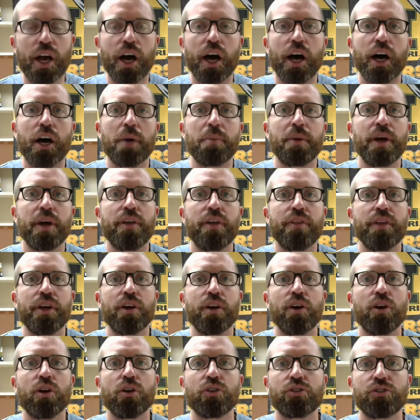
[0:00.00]
and then
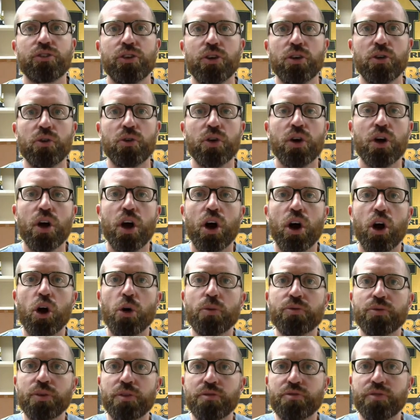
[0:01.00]
also
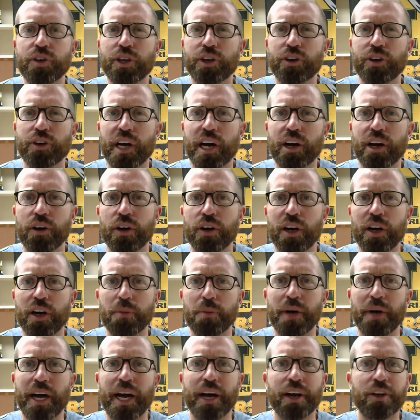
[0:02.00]
hopefully figure out
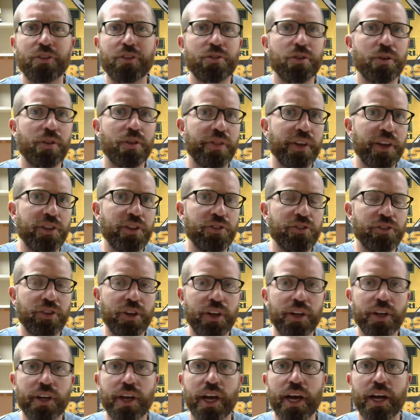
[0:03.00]
how to turn things
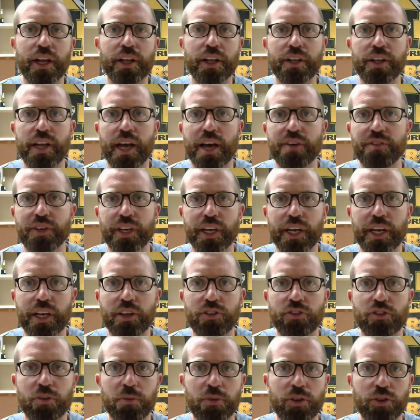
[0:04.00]
in, how to
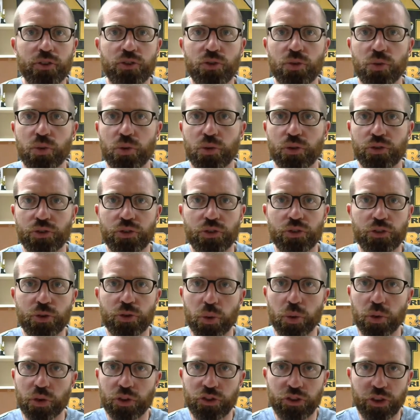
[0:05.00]
navigate some of the tools in
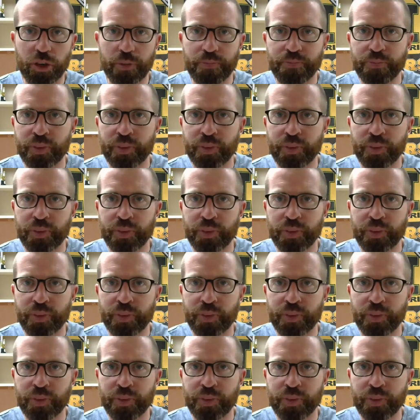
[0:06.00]
Schoology.